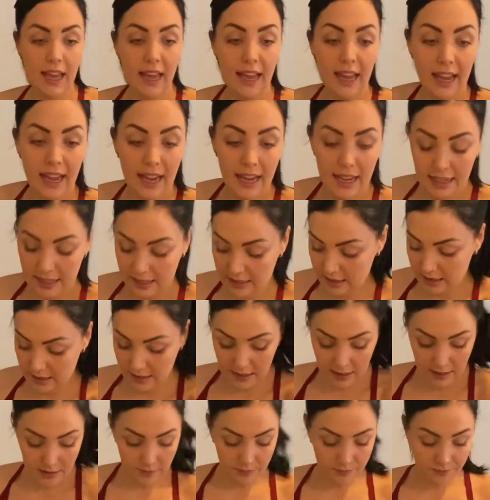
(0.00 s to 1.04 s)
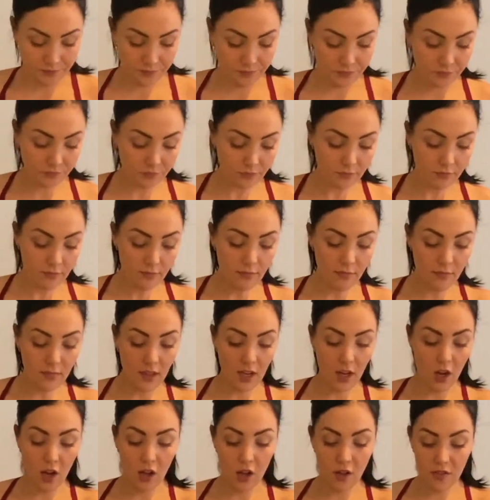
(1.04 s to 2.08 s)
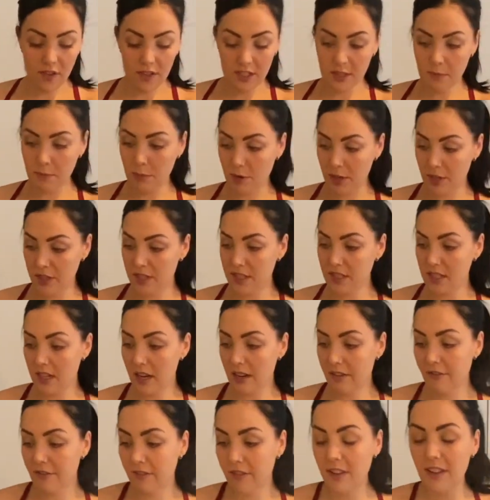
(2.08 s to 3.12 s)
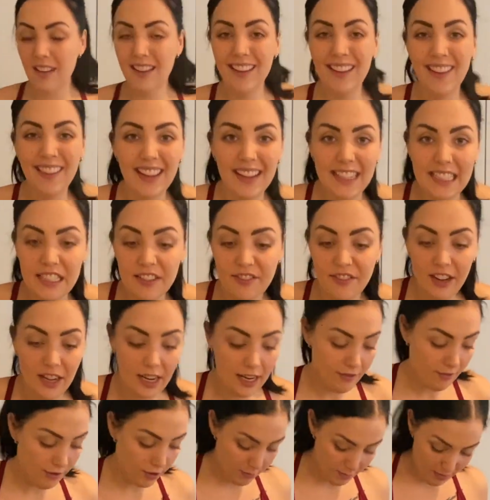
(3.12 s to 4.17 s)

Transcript: And all this burnt stuff, that's flavor,